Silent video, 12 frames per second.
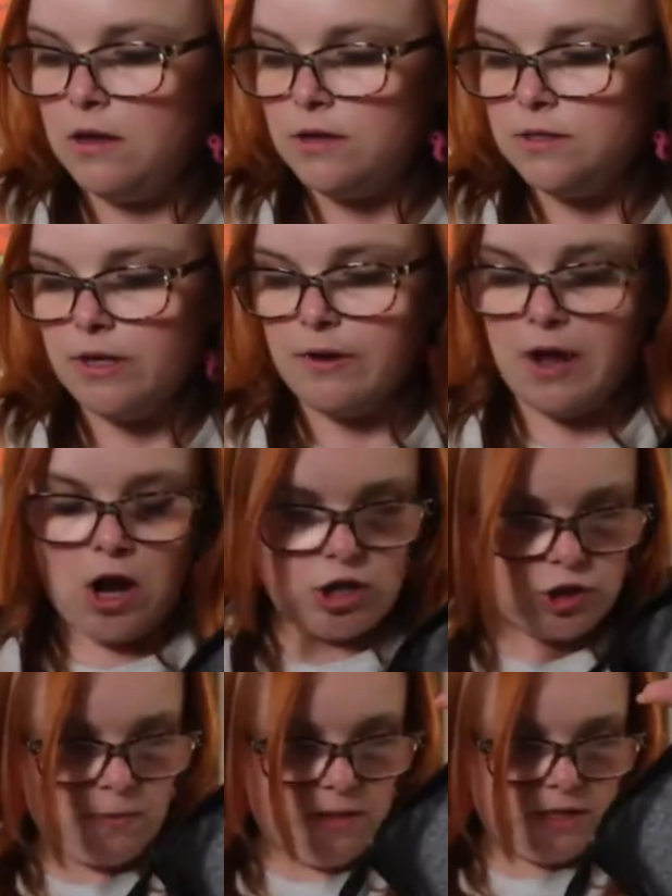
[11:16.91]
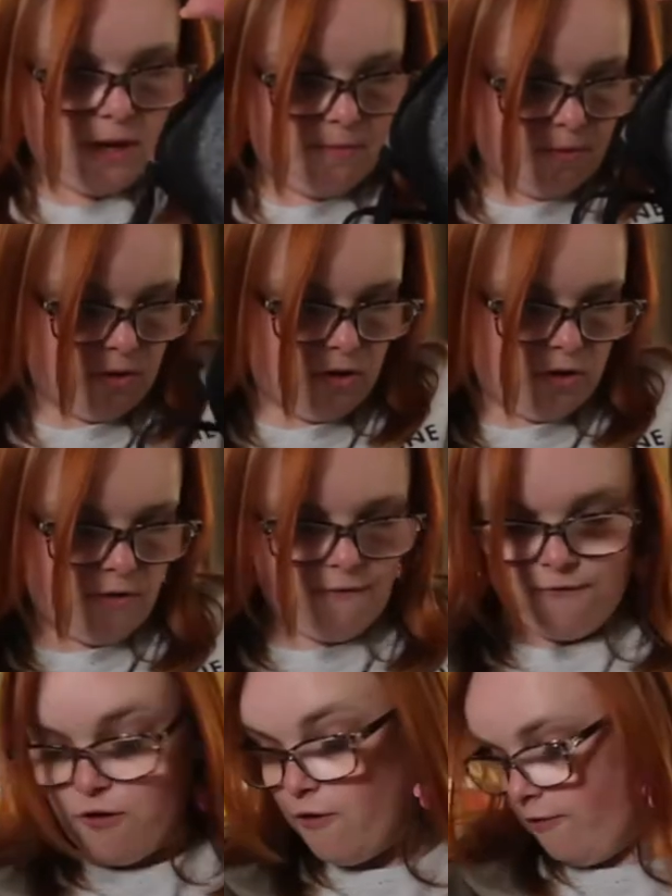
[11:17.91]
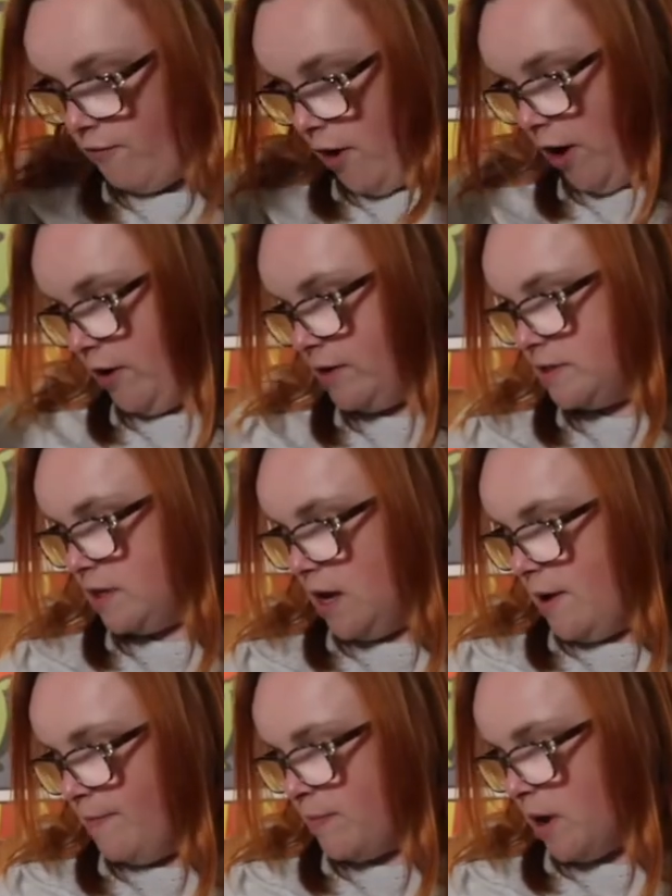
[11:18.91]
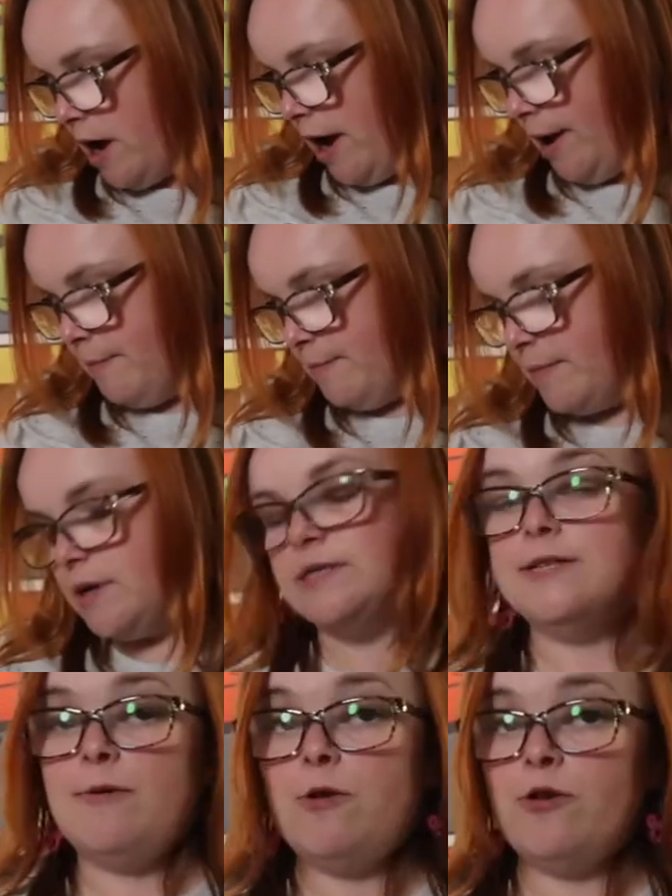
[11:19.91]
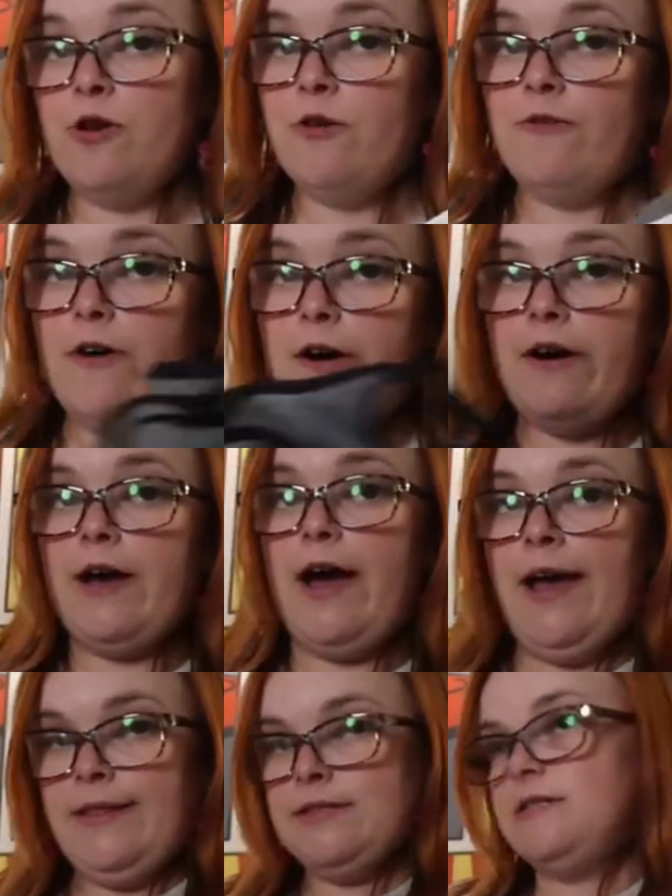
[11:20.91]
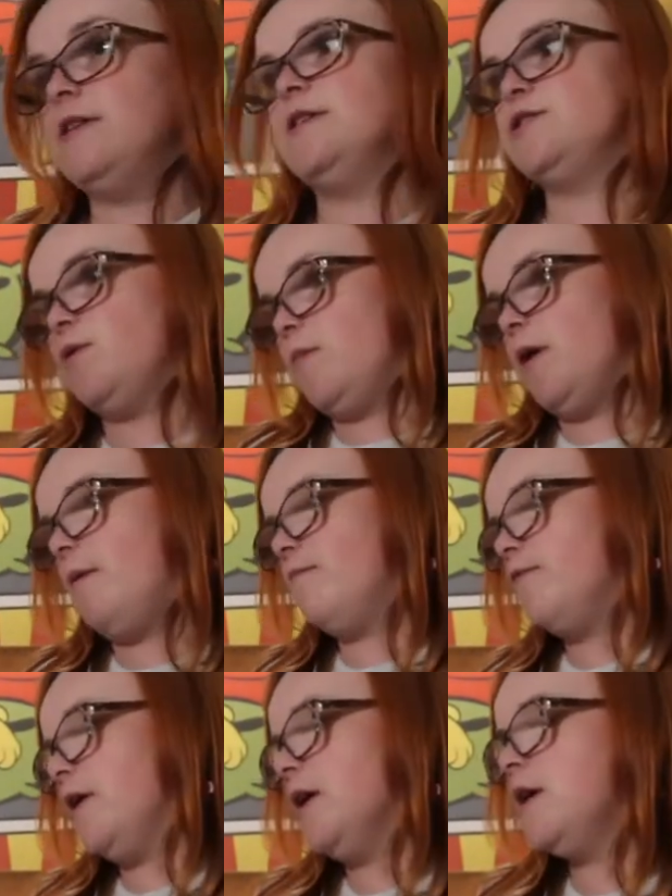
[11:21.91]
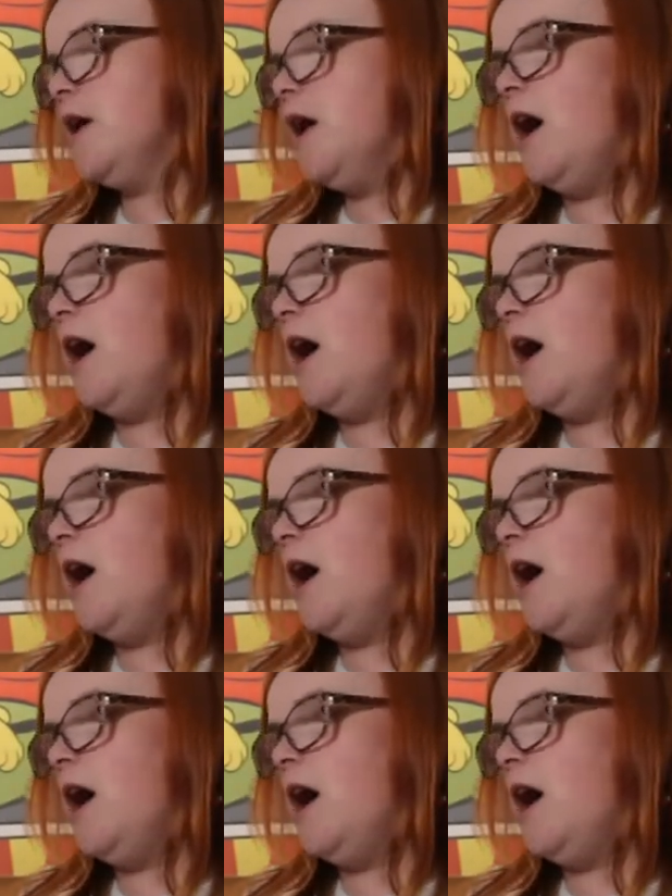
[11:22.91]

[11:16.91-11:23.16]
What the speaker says: So yeah, I just picked up four of those because they were on offer and they're super comfy.